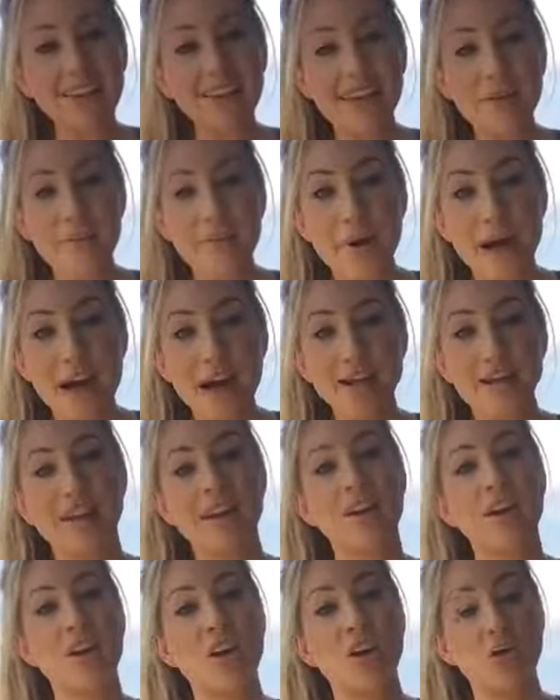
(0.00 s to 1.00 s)
and butt
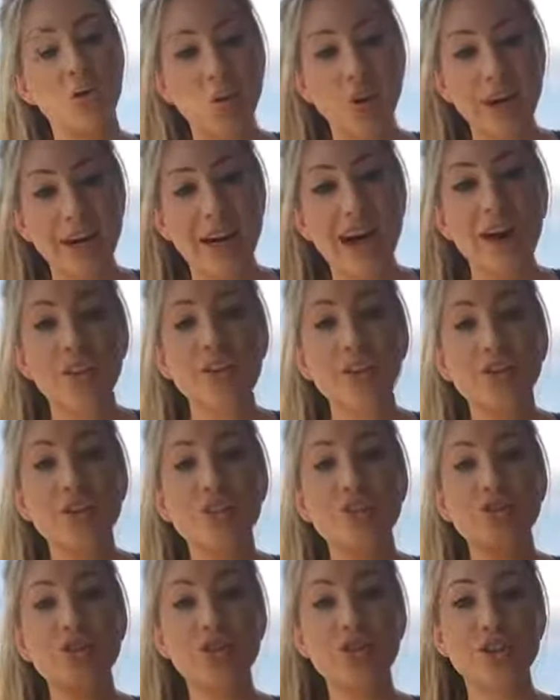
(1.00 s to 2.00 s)
workout that you
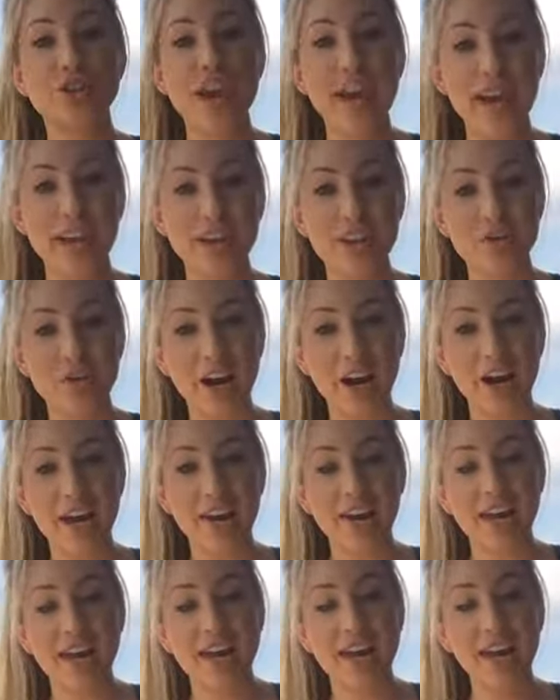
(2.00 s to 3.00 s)
can do anywhere,
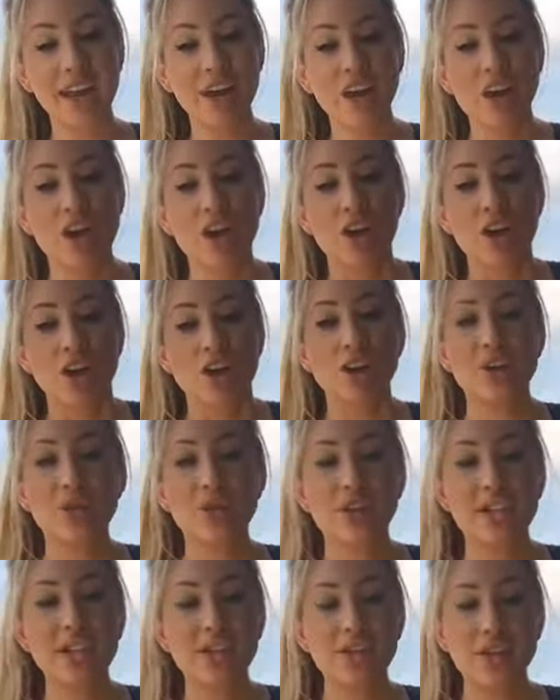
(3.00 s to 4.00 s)
okay? You
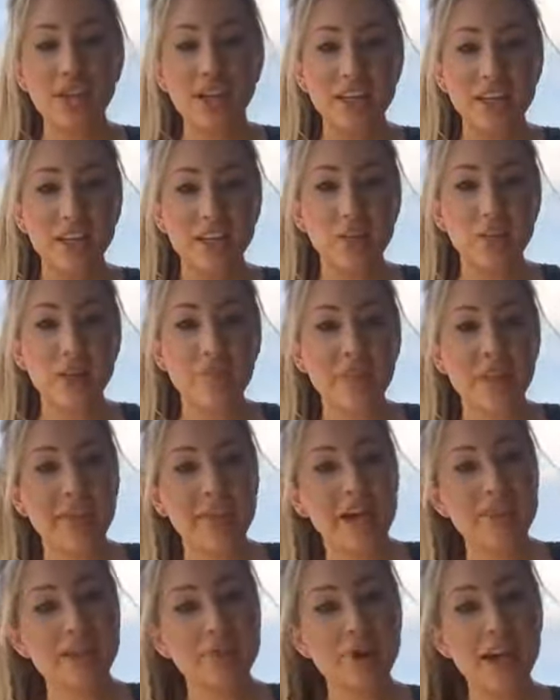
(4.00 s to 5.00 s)
really don't need any equipment.
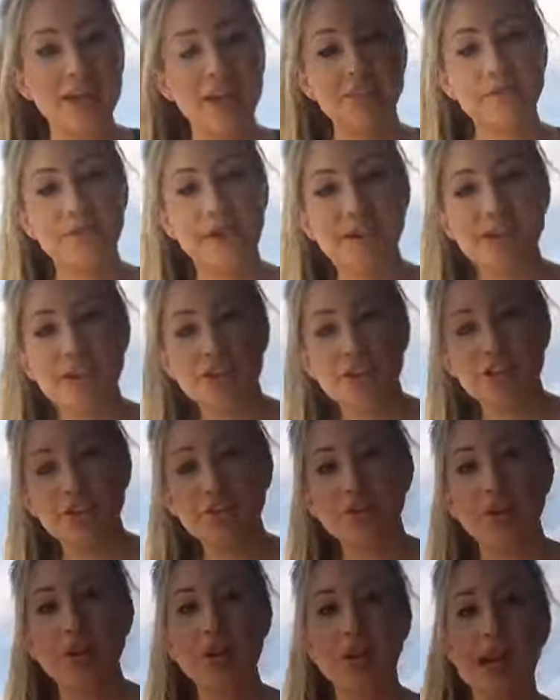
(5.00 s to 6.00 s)
That's why it's fun to do
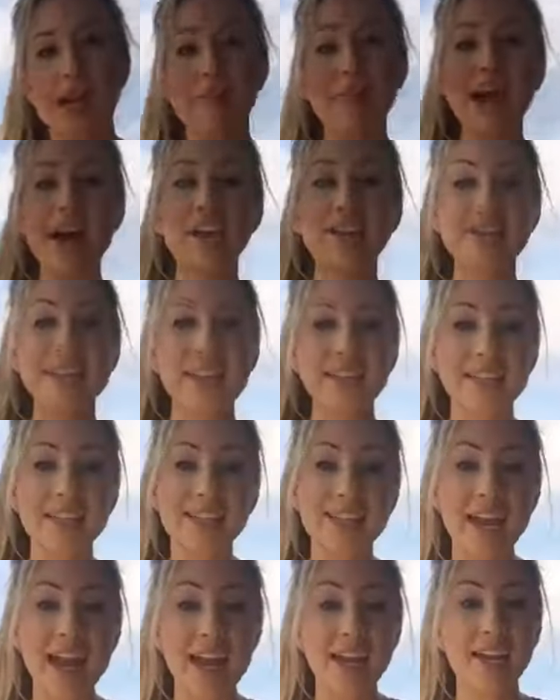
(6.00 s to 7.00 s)
um, outside,
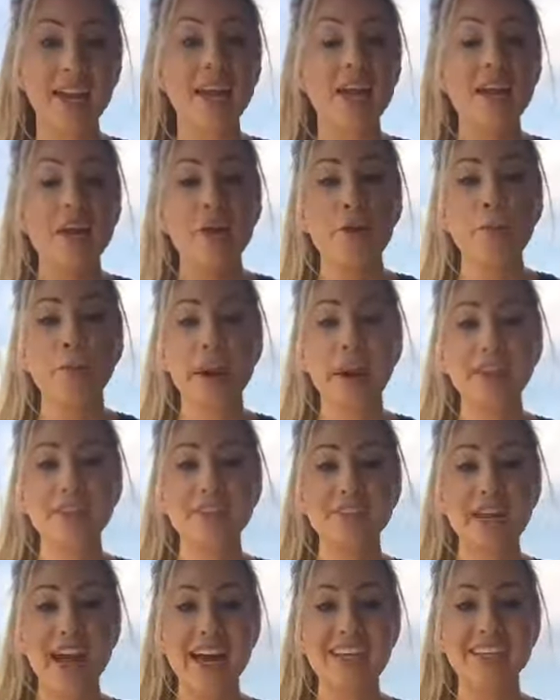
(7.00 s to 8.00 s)
inside, by your
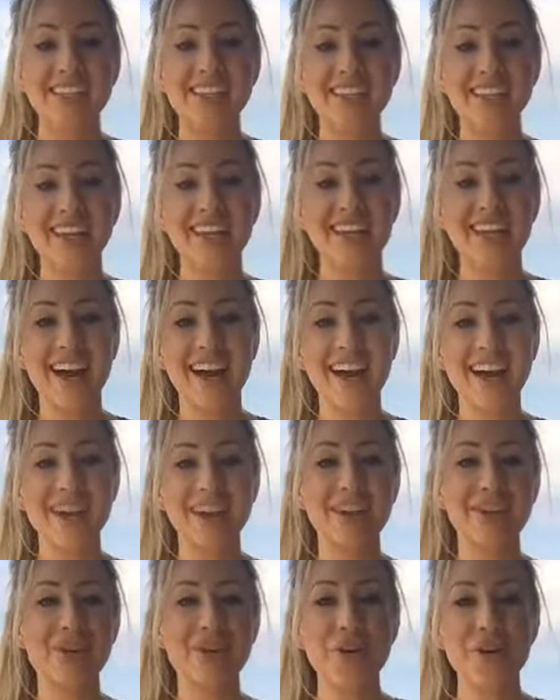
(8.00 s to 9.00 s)
desk, uh,
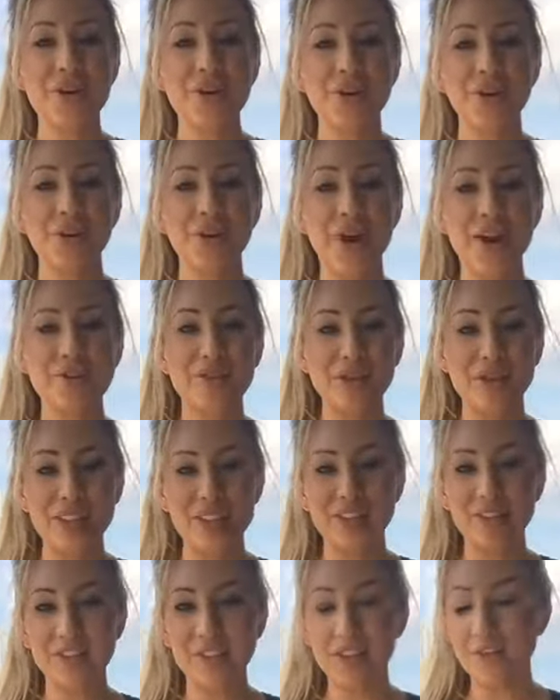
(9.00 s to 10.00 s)
wherever is
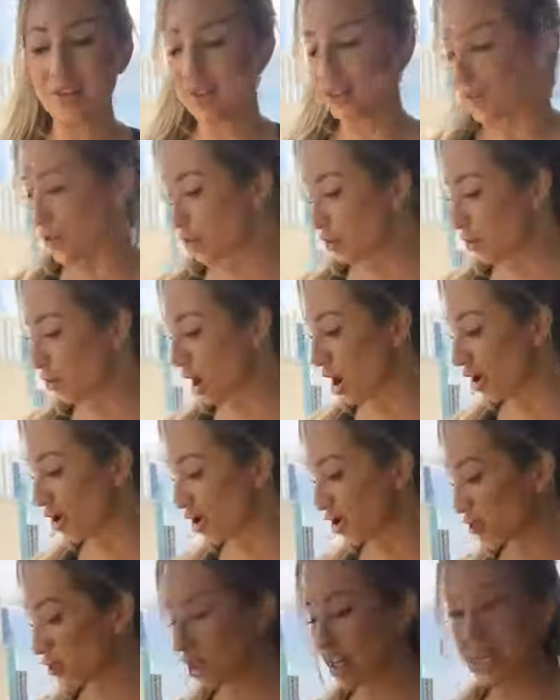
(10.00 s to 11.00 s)
convenient for you. All
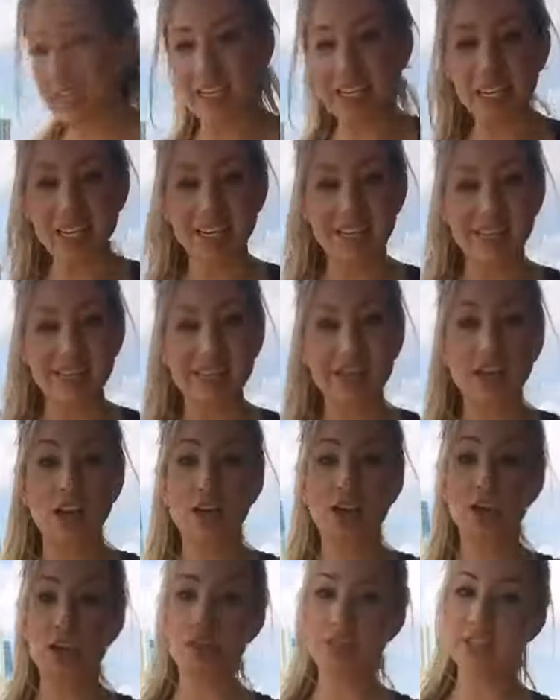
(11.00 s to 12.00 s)
you really need is
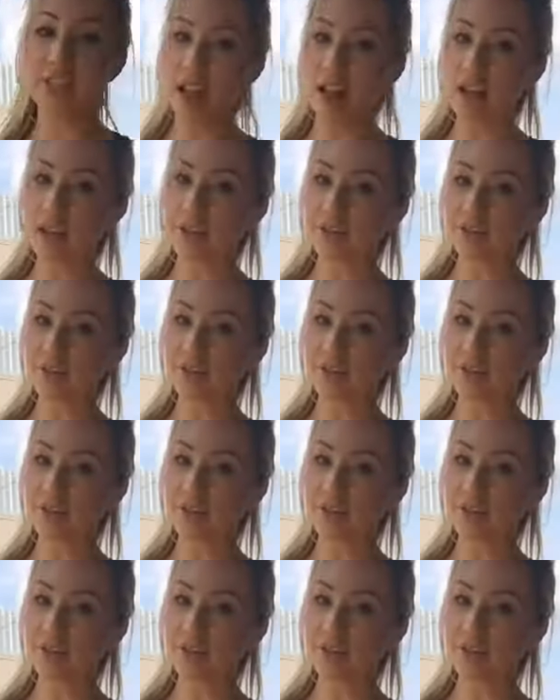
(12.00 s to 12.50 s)
yourself,